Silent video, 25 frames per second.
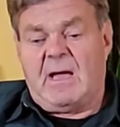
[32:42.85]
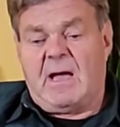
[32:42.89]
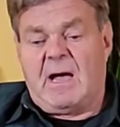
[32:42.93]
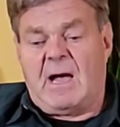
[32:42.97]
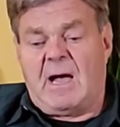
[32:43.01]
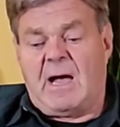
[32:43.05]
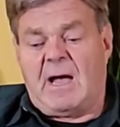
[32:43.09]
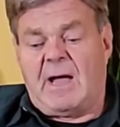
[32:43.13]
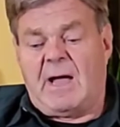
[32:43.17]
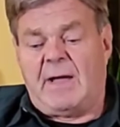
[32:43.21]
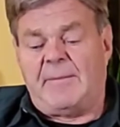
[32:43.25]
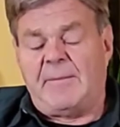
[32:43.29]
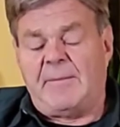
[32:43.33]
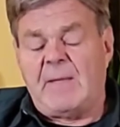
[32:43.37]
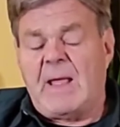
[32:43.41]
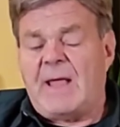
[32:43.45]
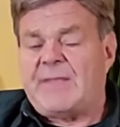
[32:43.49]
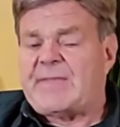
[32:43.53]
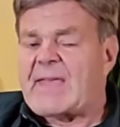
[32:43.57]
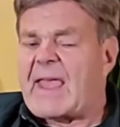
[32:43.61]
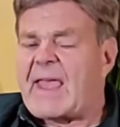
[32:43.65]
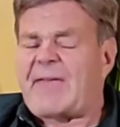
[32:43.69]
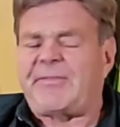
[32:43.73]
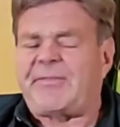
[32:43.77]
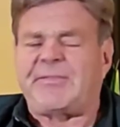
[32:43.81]
Uh,
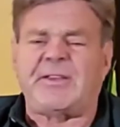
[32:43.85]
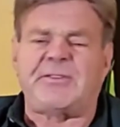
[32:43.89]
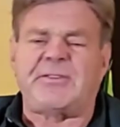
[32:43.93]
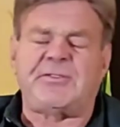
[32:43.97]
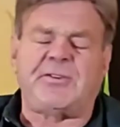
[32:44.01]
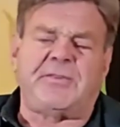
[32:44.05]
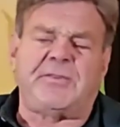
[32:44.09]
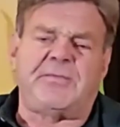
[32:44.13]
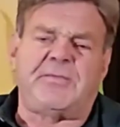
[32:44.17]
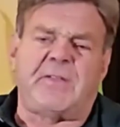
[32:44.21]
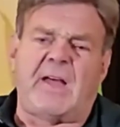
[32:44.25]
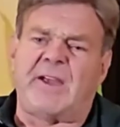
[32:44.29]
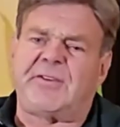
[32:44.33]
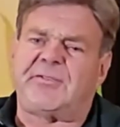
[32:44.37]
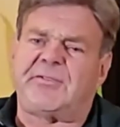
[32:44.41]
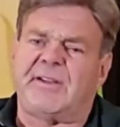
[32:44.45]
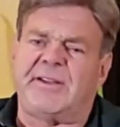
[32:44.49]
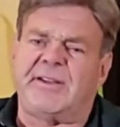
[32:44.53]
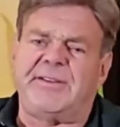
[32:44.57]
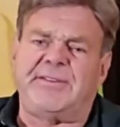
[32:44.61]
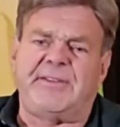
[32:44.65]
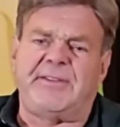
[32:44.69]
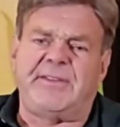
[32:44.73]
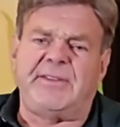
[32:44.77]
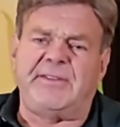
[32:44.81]
they have such good
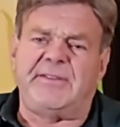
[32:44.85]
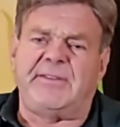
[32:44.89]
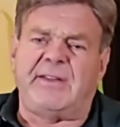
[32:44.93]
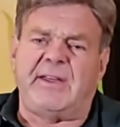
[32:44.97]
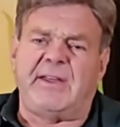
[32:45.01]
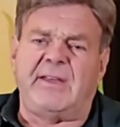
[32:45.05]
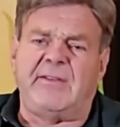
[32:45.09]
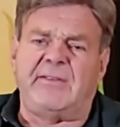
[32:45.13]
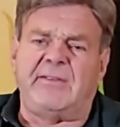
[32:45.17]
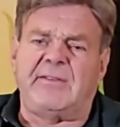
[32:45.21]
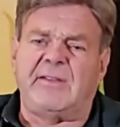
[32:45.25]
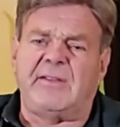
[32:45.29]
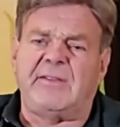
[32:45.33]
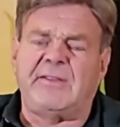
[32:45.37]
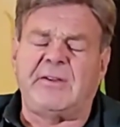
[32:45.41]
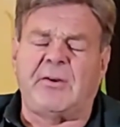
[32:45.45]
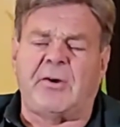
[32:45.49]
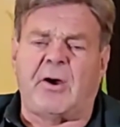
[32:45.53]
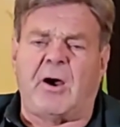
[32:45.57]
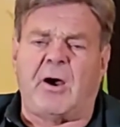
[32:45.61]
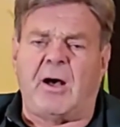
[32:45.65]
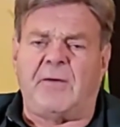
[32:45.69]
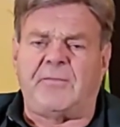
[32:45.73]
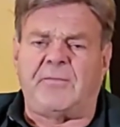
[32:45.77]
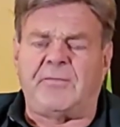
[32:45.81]
flashlights these days,
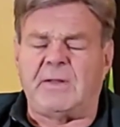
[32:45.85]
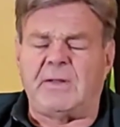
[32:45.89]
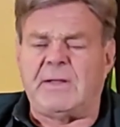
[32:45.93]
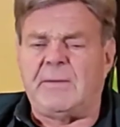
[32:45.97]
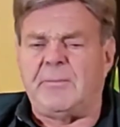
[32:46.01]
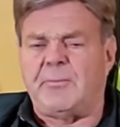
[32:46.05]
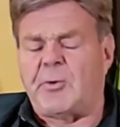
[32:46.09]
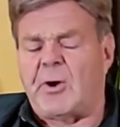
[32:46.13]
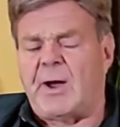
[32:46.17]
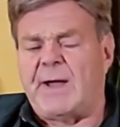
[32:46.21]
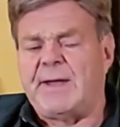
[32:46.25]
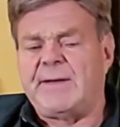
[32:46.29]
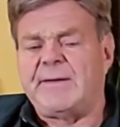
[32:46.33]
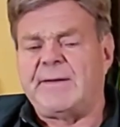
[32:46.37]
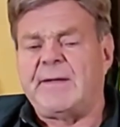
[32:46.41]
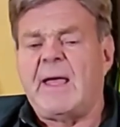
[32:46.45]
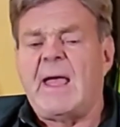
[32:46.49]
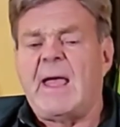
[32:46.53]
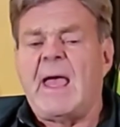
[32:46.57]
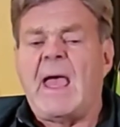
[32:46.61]
they're awfully bright.